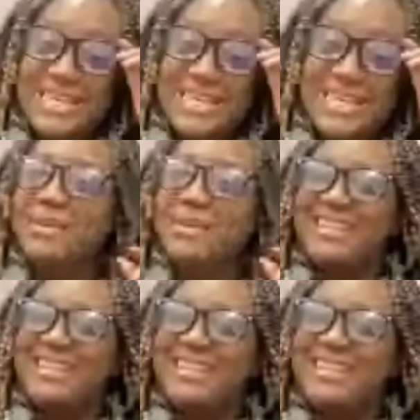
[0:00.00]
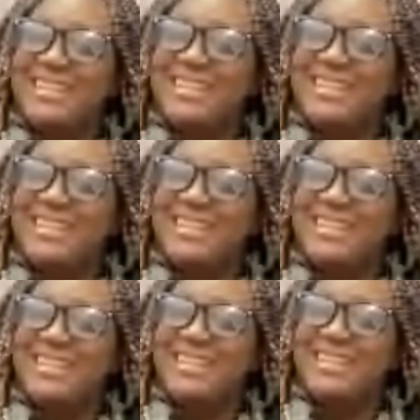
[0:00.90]
And so when
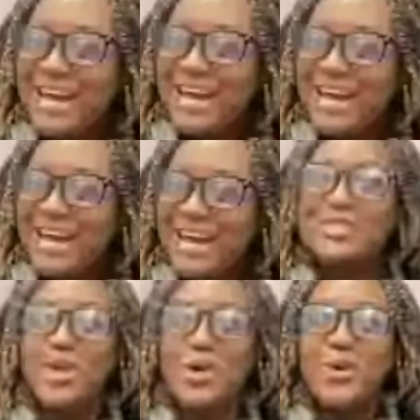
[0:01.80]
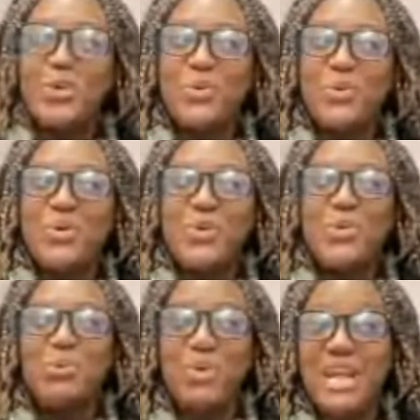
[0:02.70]
I am having or
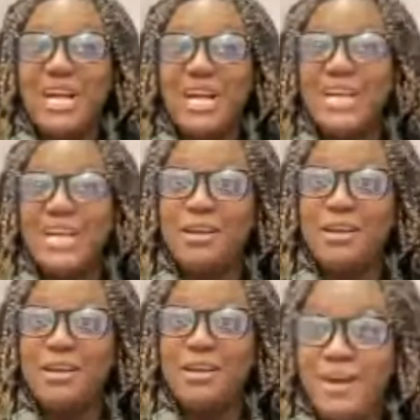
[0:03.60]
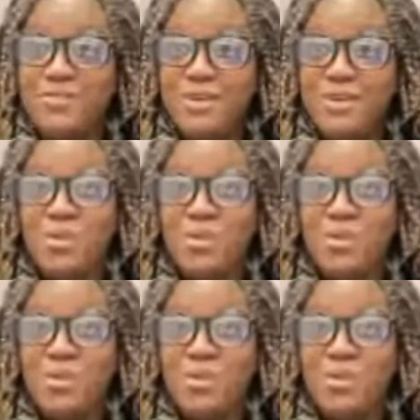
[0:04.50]
hearing complaints from,